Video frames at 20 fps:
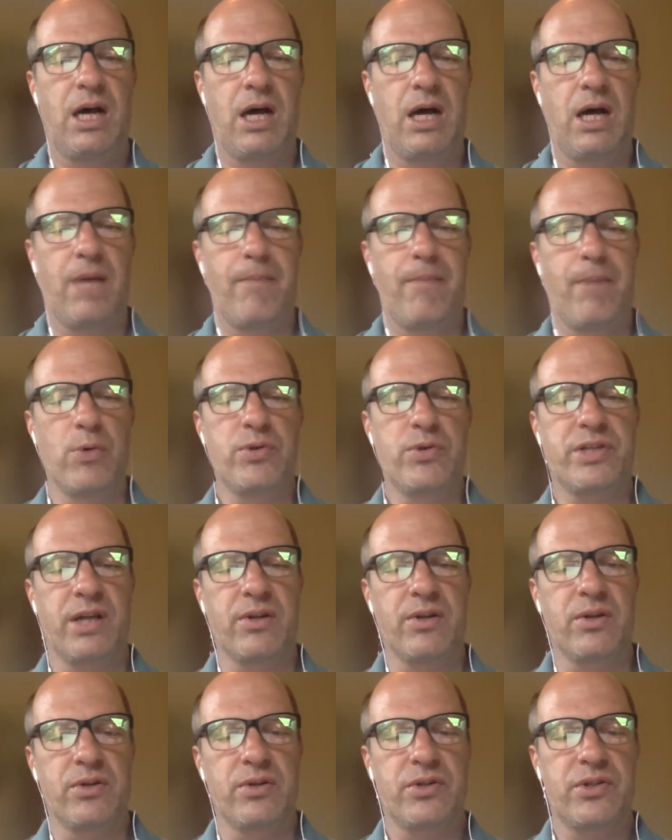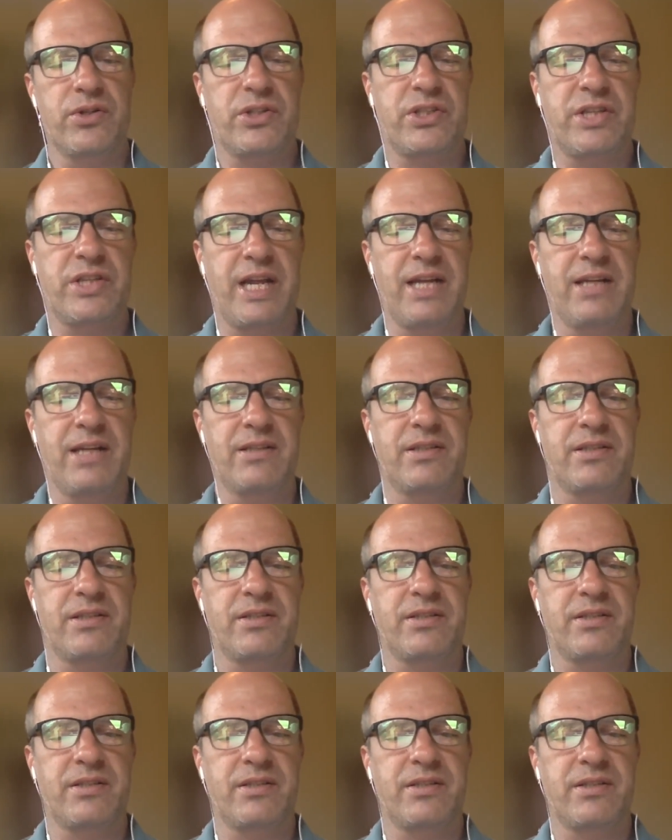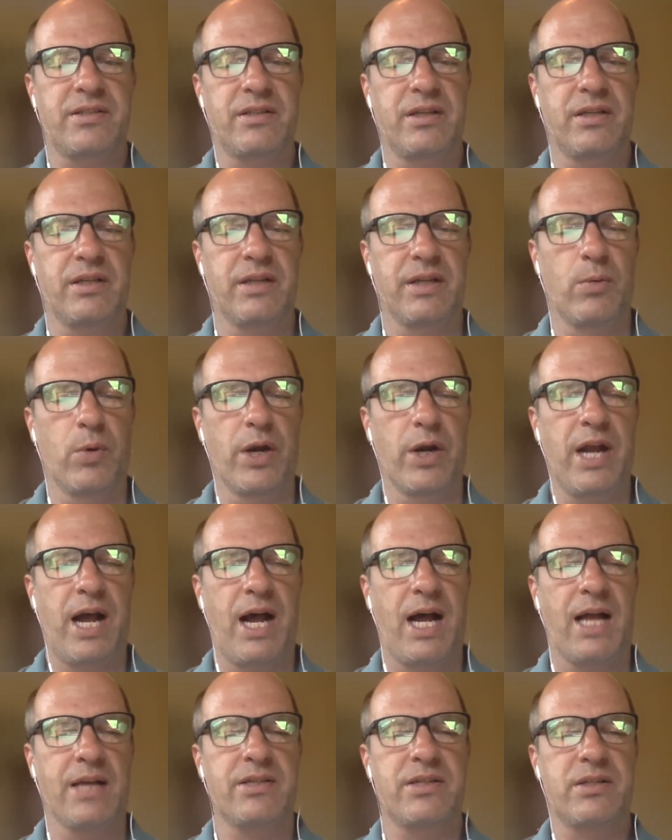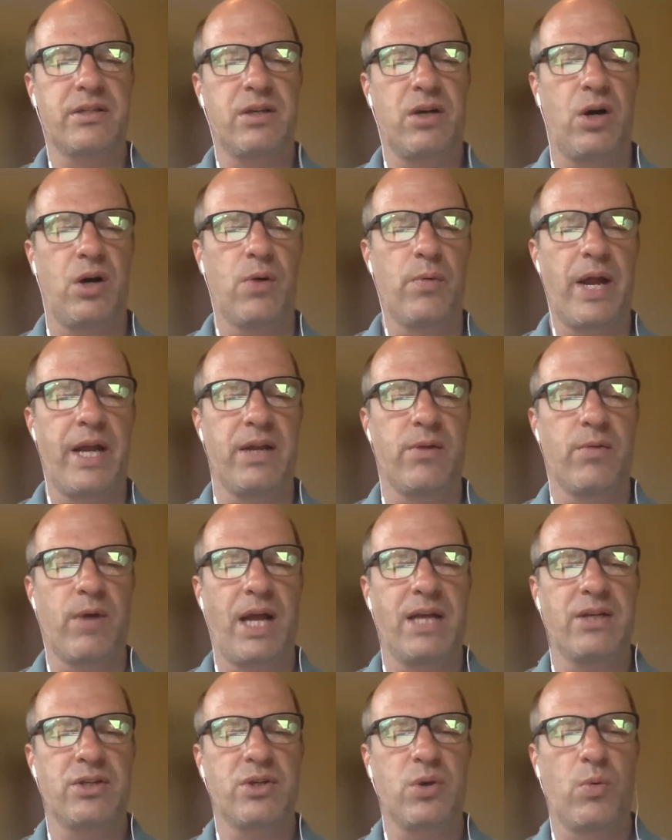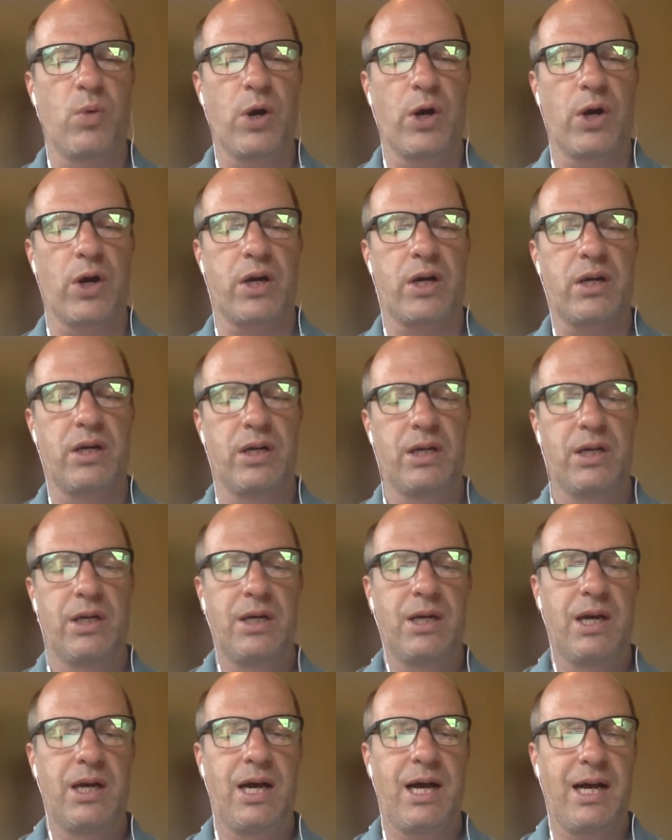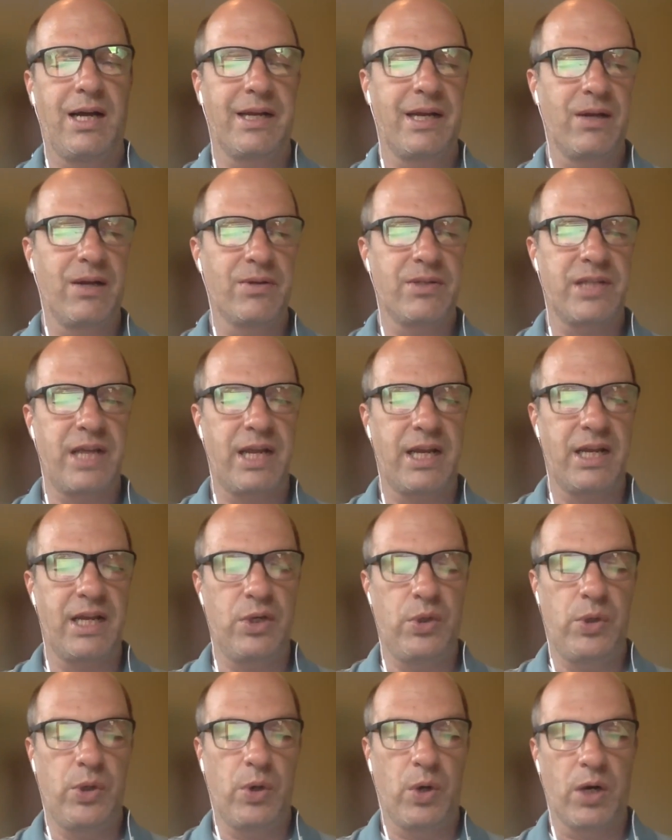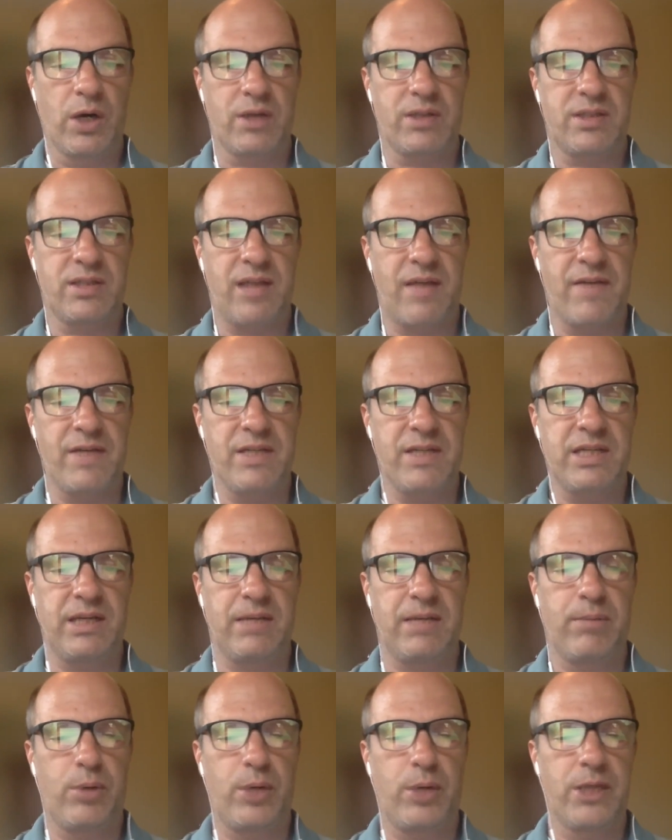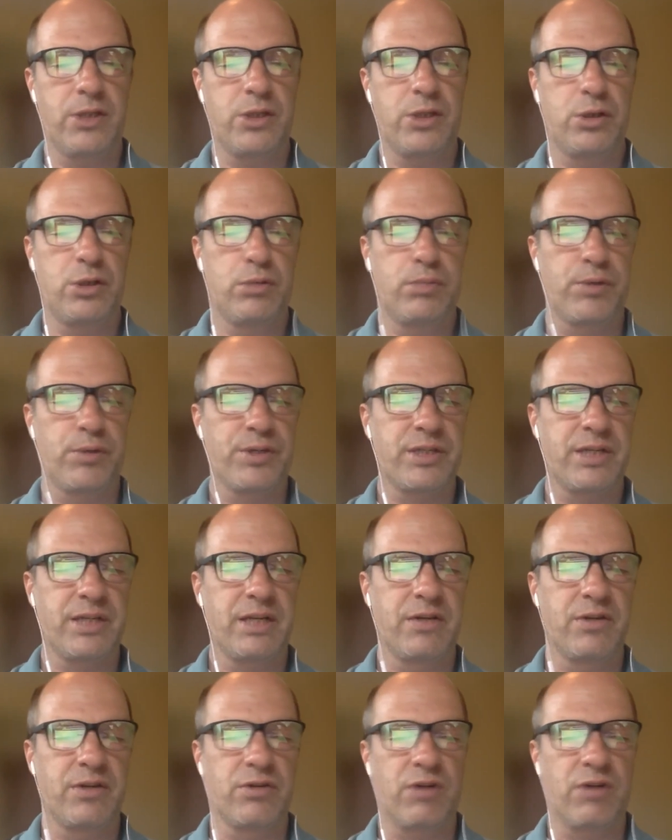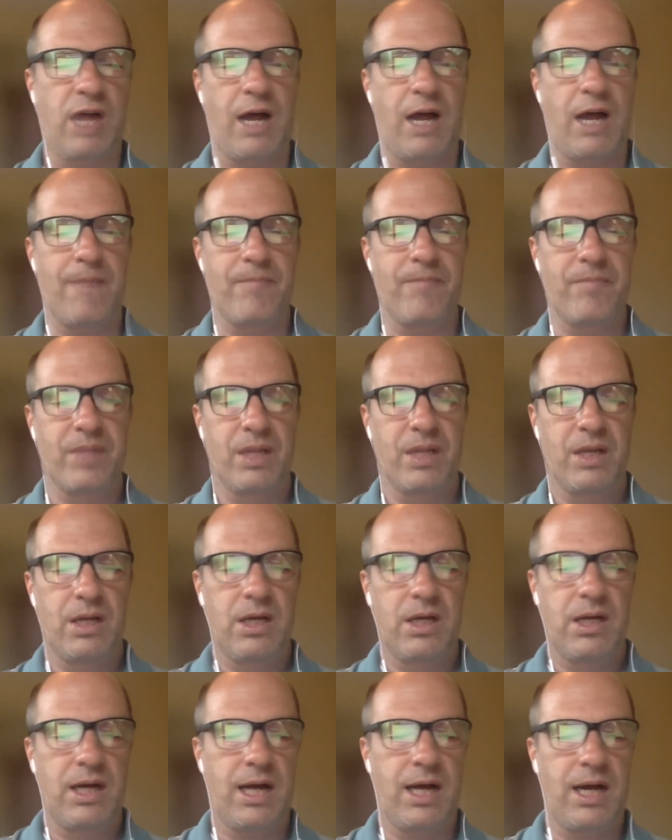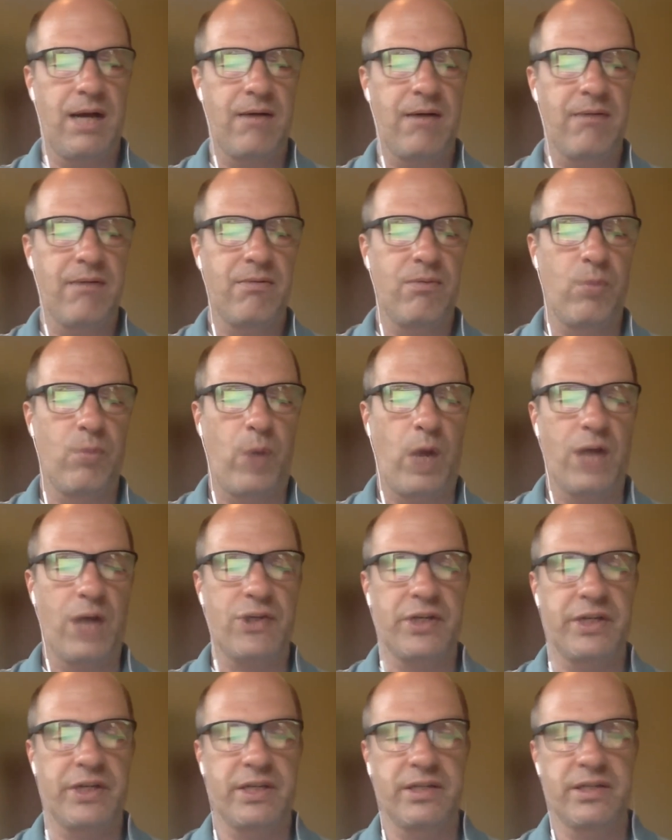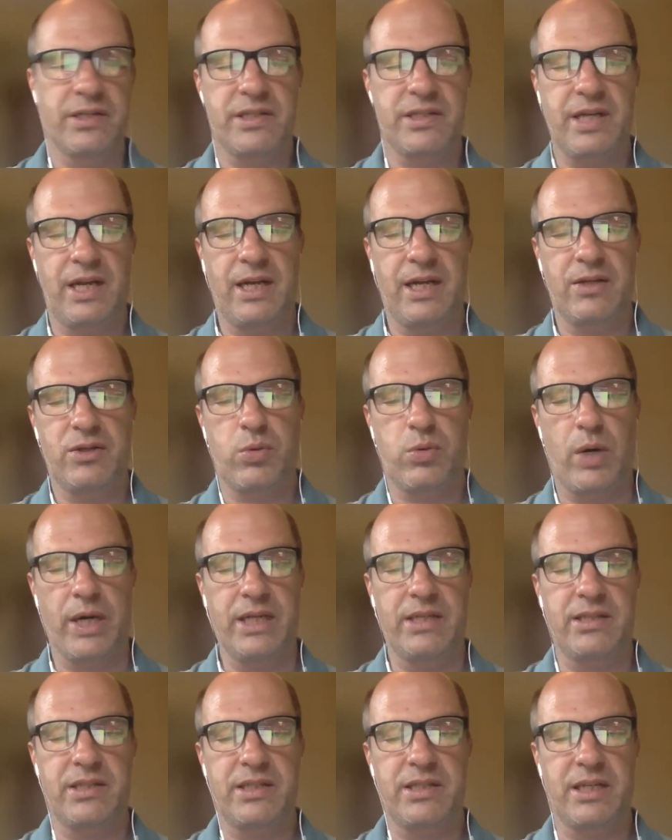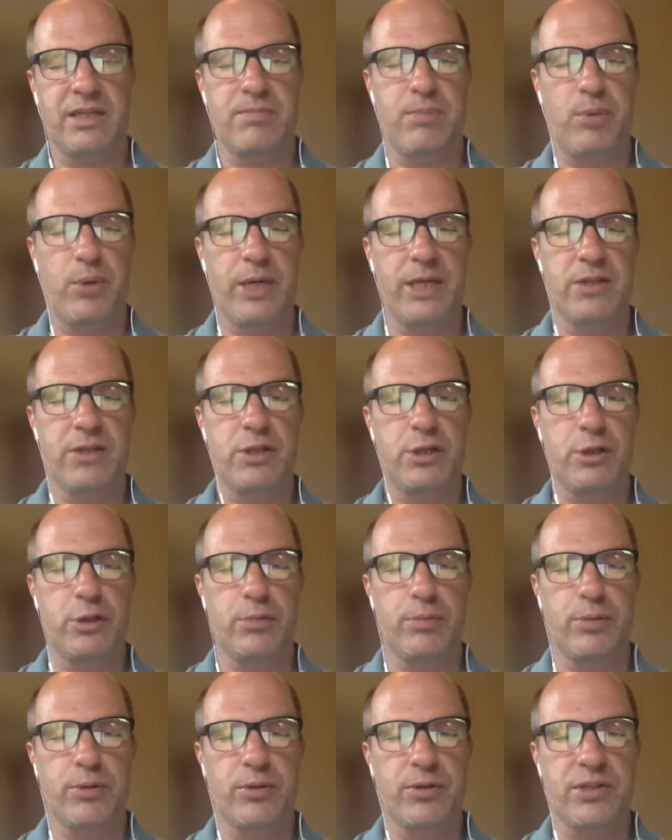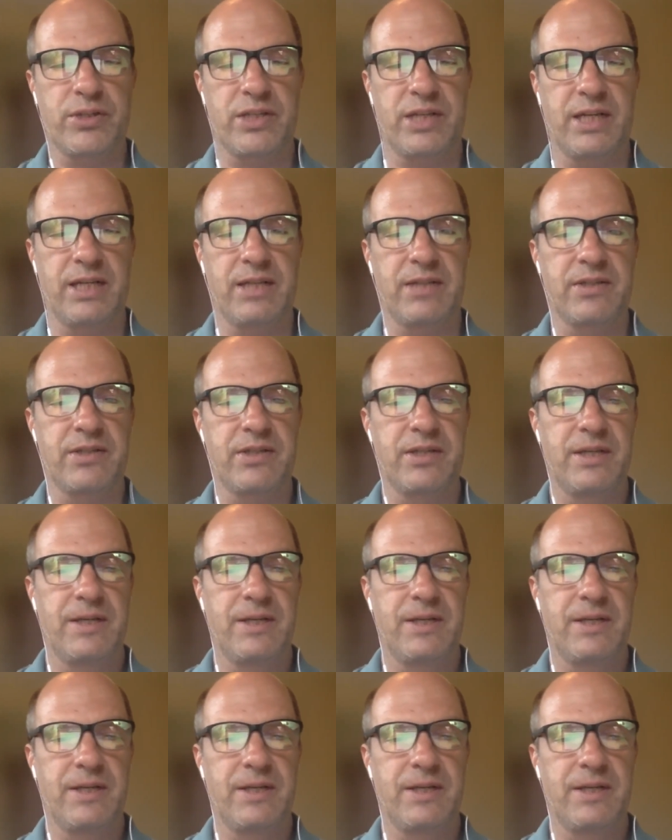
Most other states that were not already right to work, say in New York, 17.2% drop, Washington State, 26.2%,